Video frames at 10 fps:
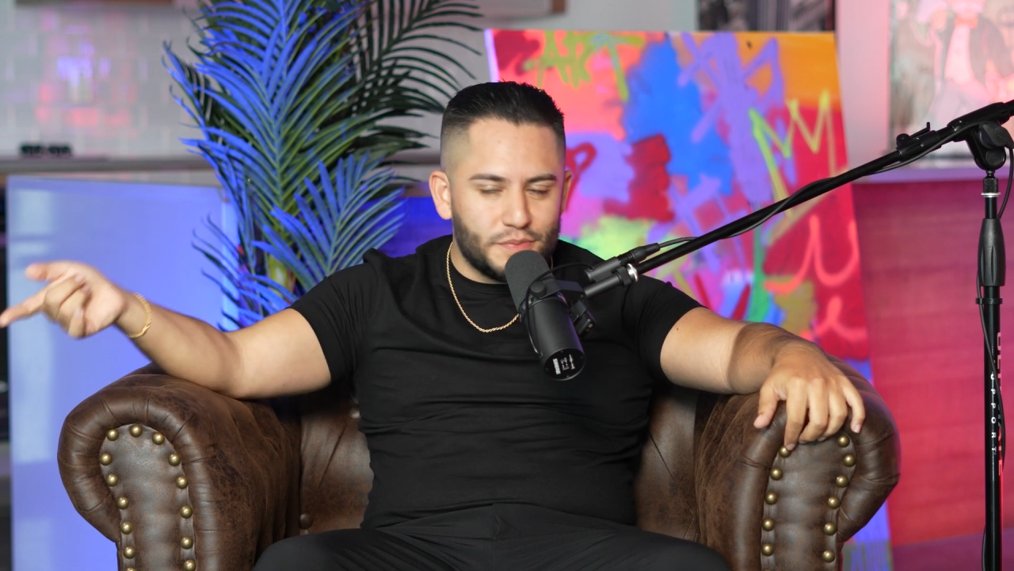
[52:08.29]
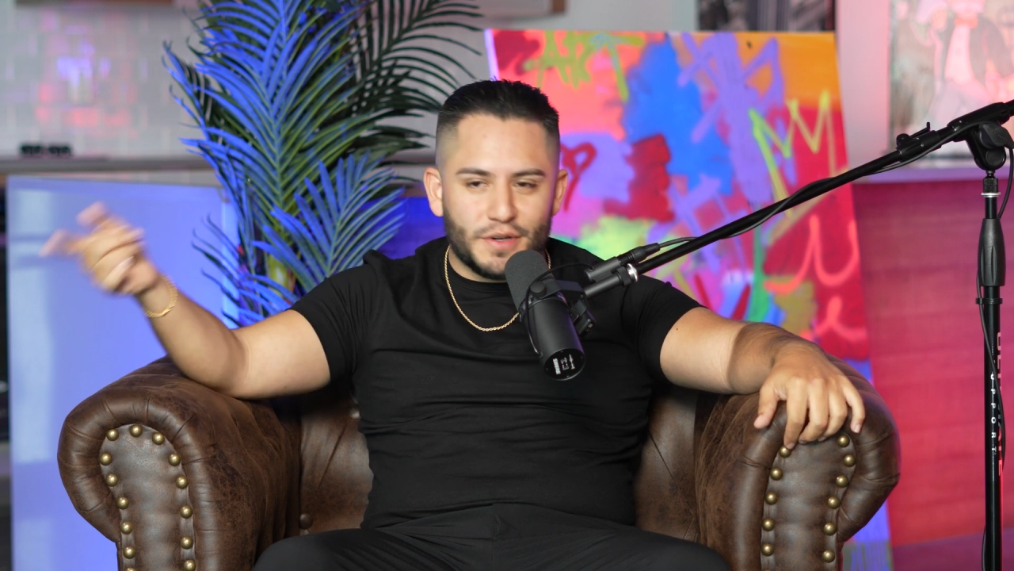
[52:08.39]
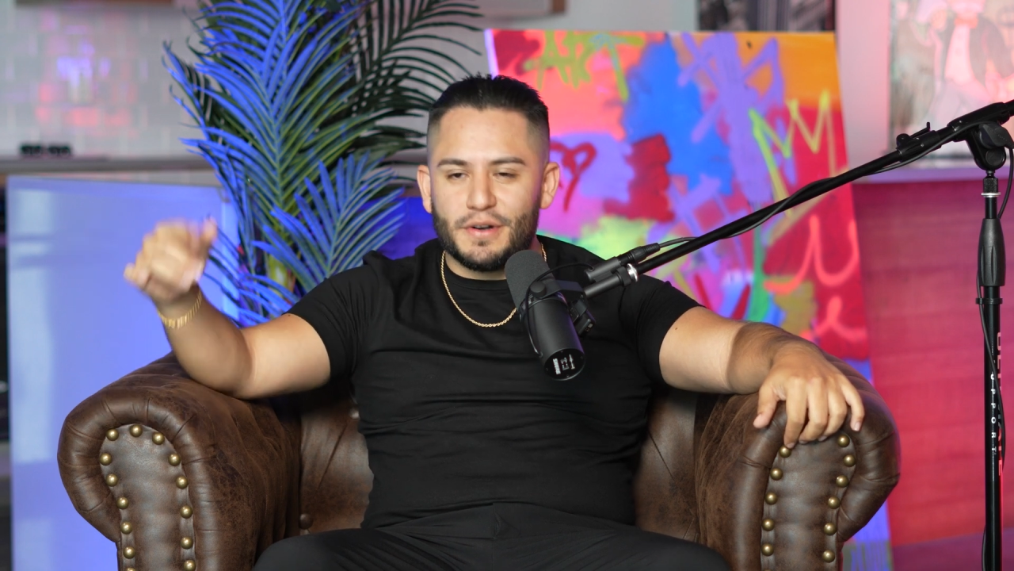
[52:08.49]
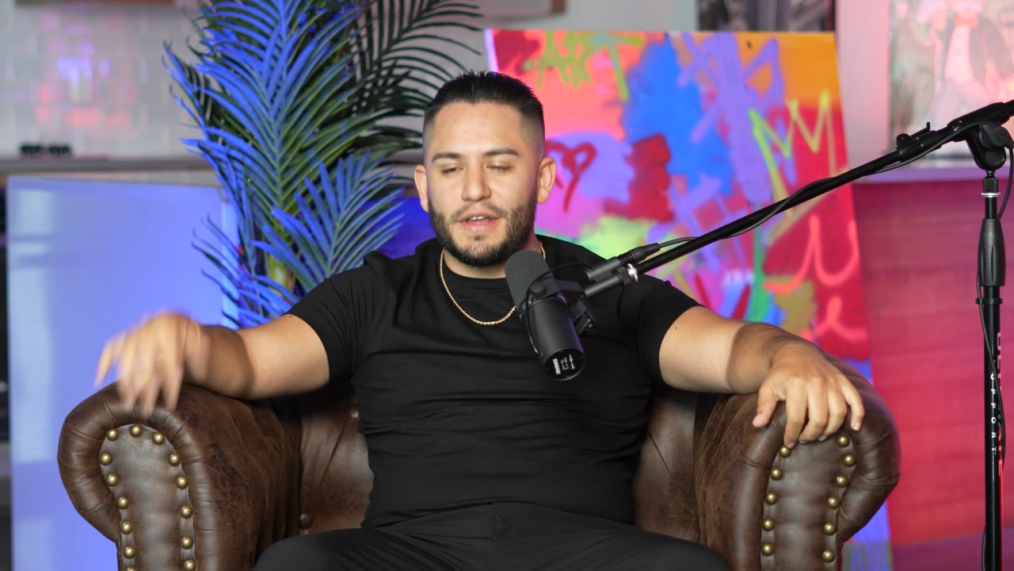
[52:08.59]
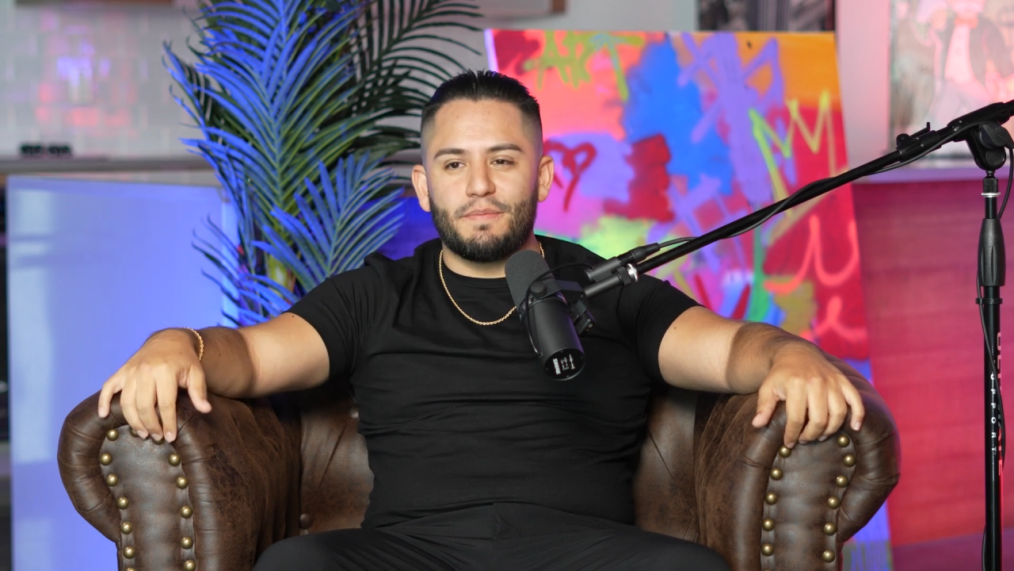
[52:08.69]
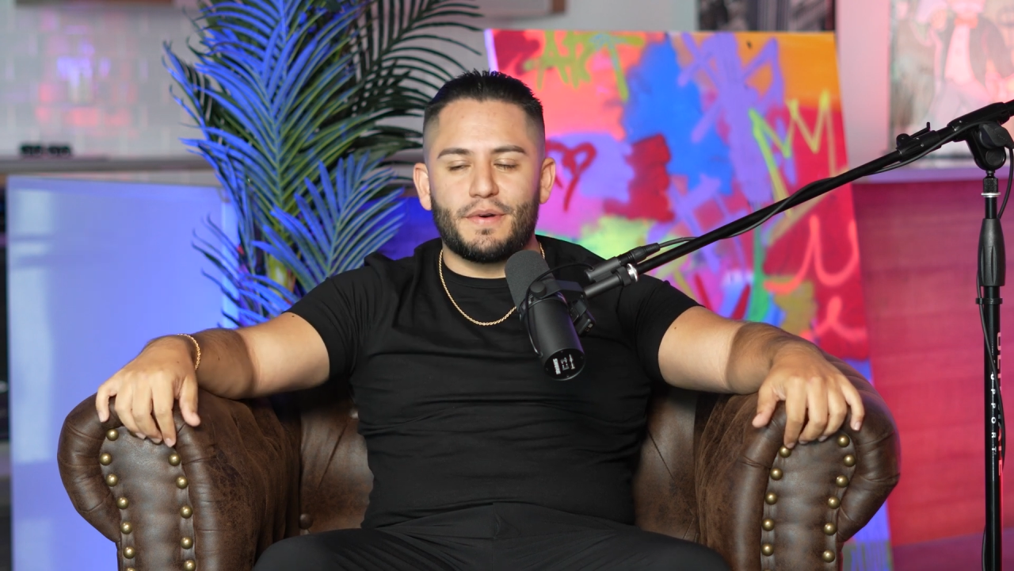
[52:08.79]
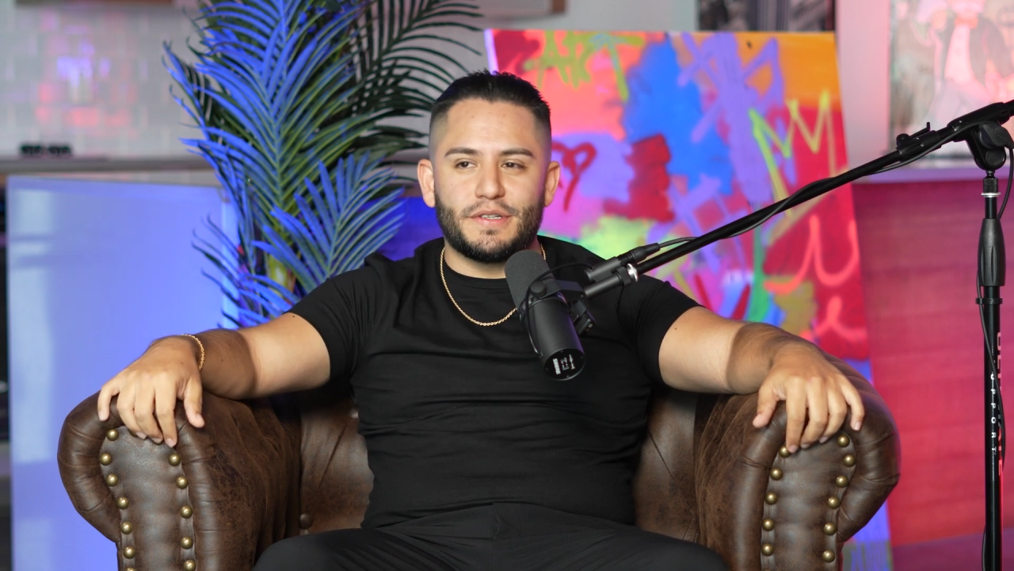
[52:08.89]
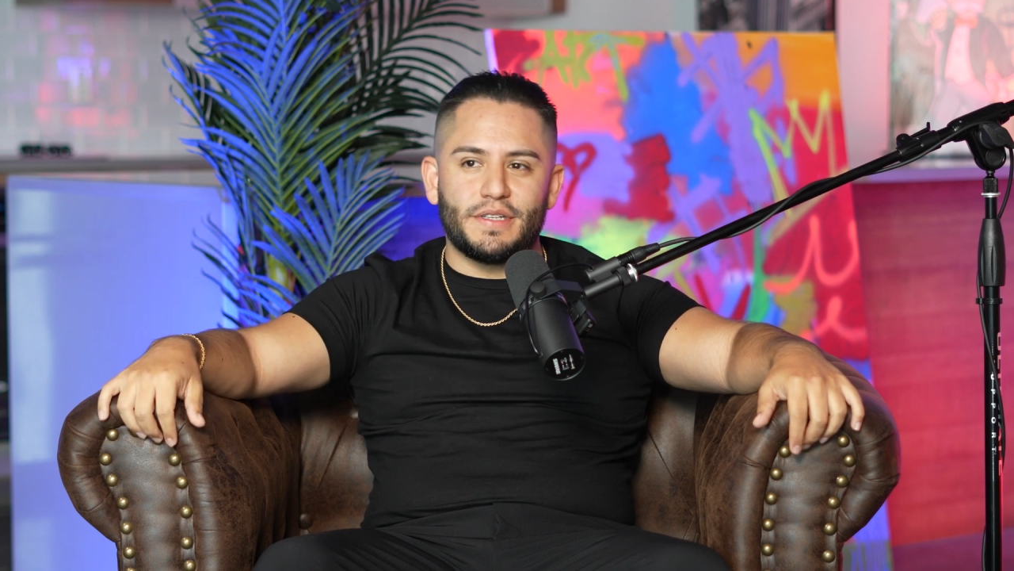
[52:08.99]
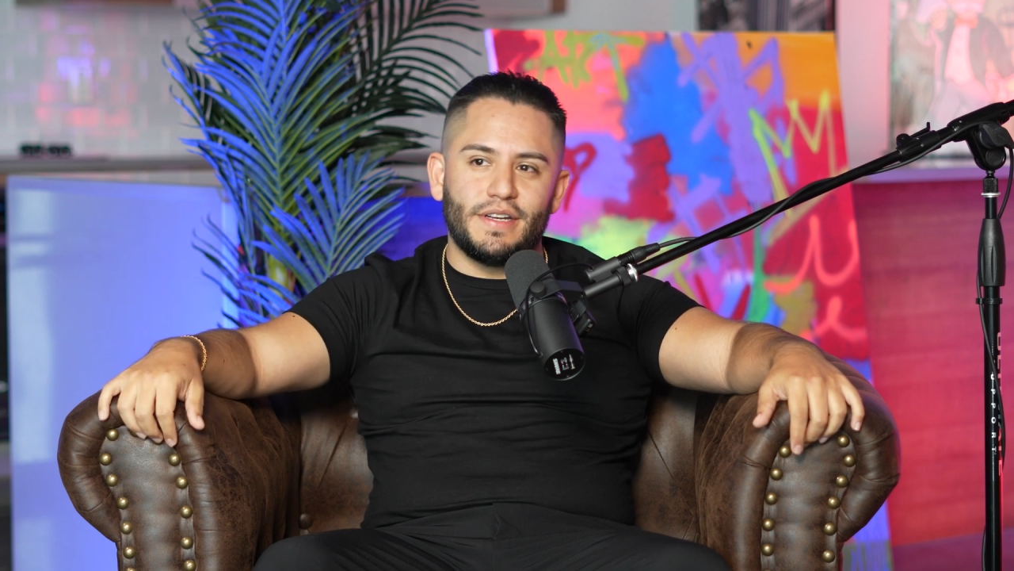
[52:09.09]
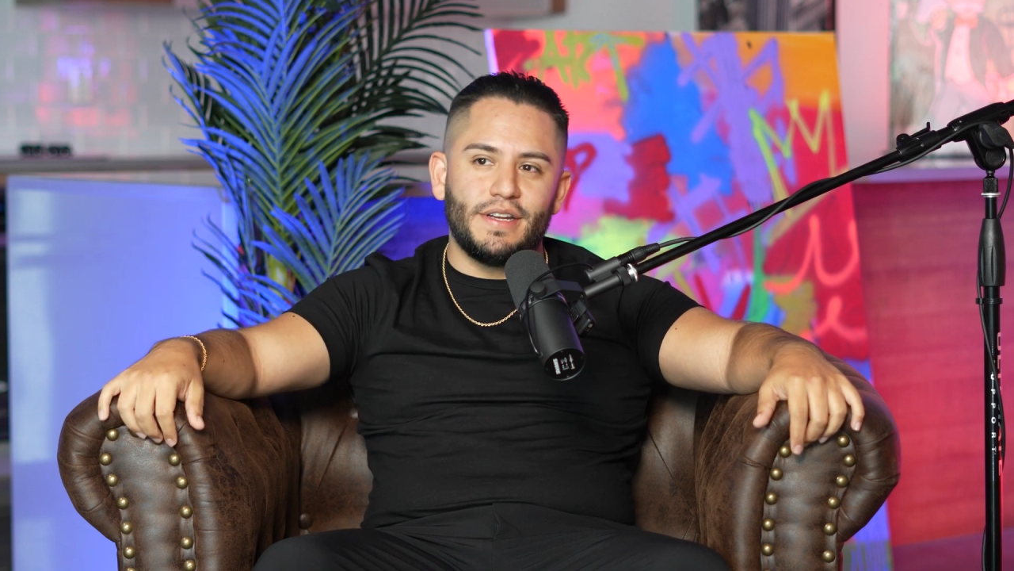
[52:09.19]
me to another
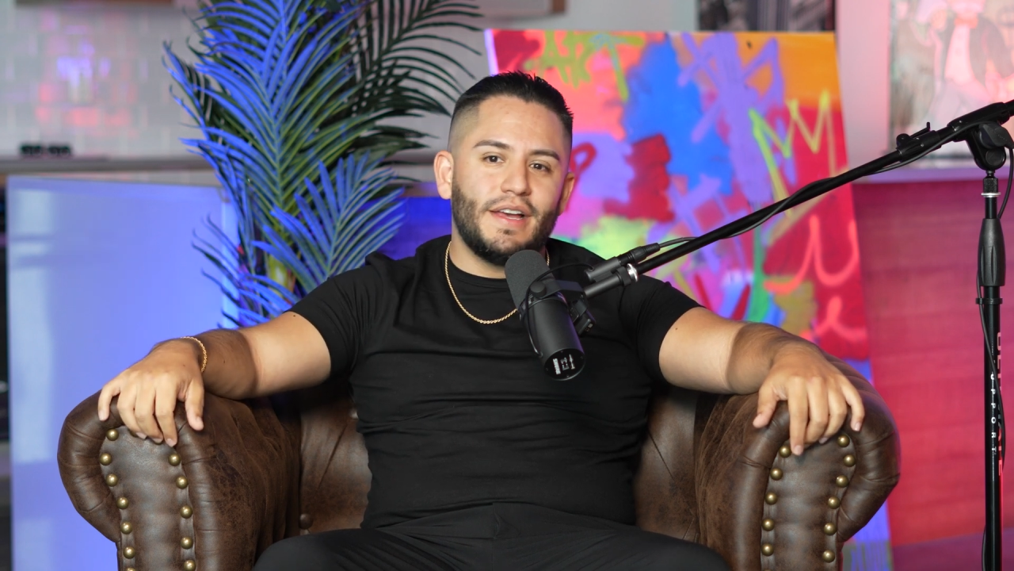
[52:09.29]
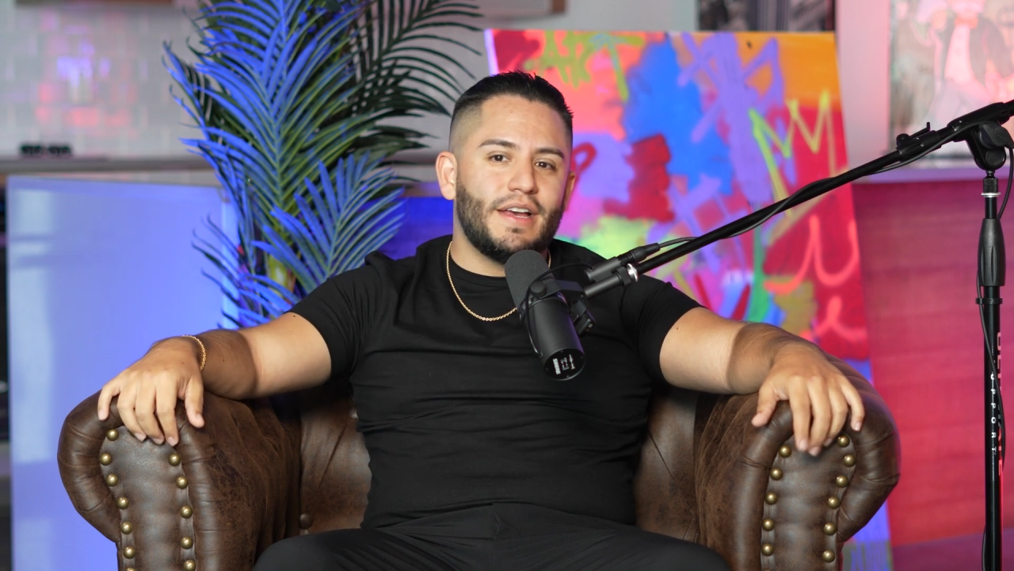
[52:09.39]
person.